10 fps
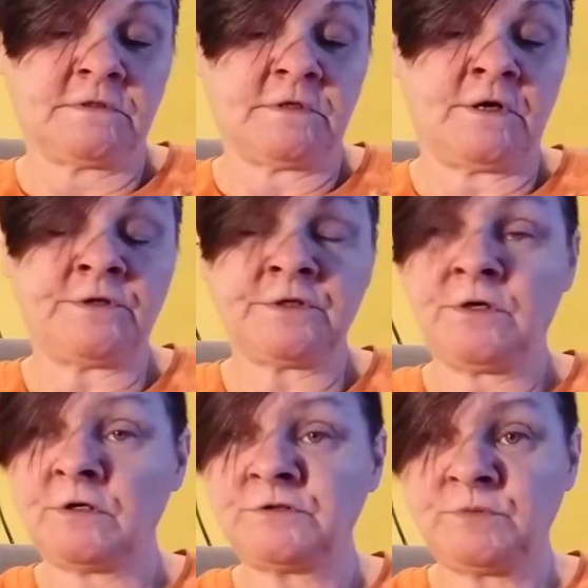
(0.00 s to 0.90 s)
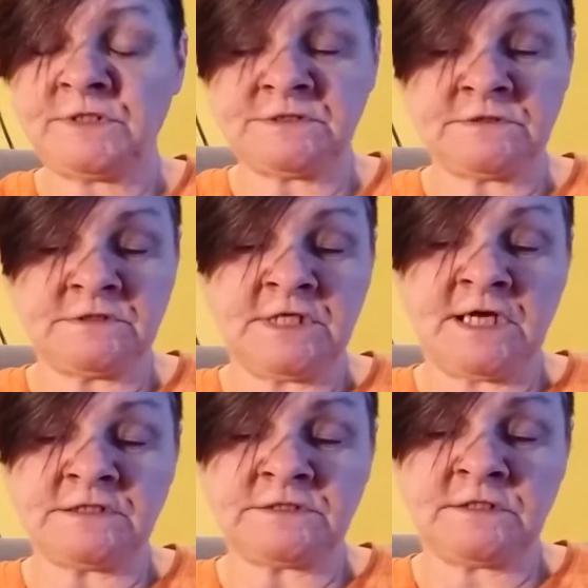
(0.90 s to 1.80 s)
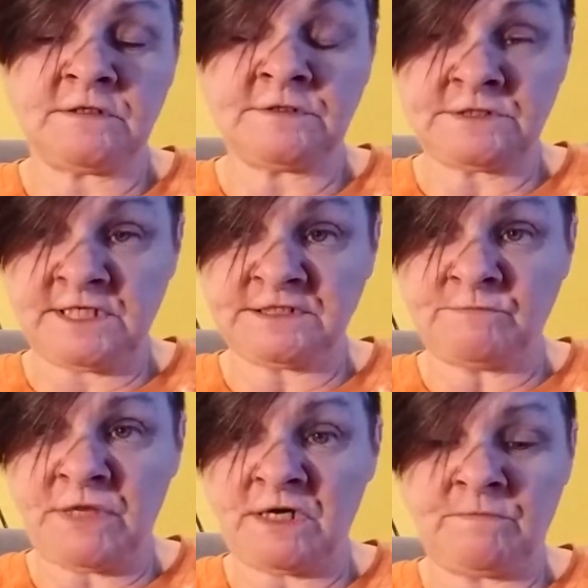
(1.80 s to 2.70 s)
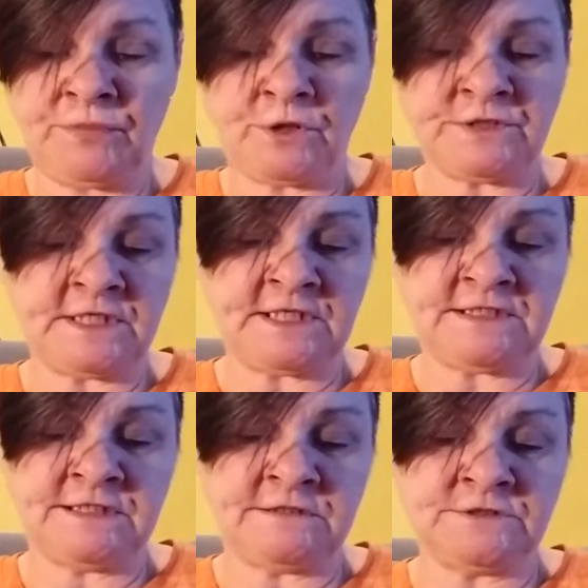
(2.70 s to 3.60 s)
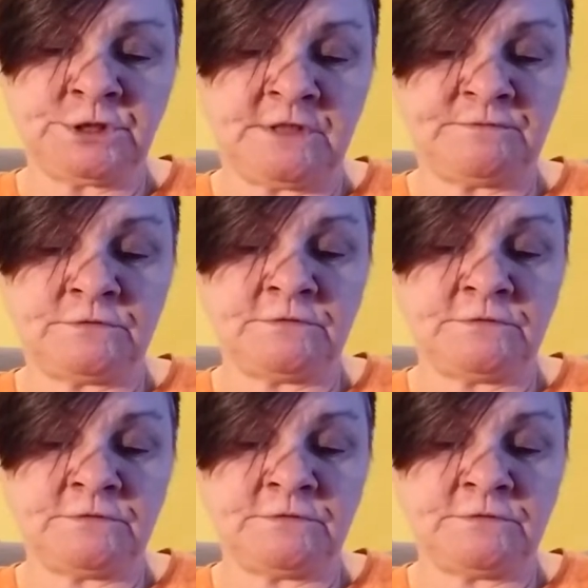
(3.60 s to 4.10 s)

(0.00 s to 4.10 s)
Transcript: All the cards wasn't got, so I'm going to take the bottom part that I didn't shuffle.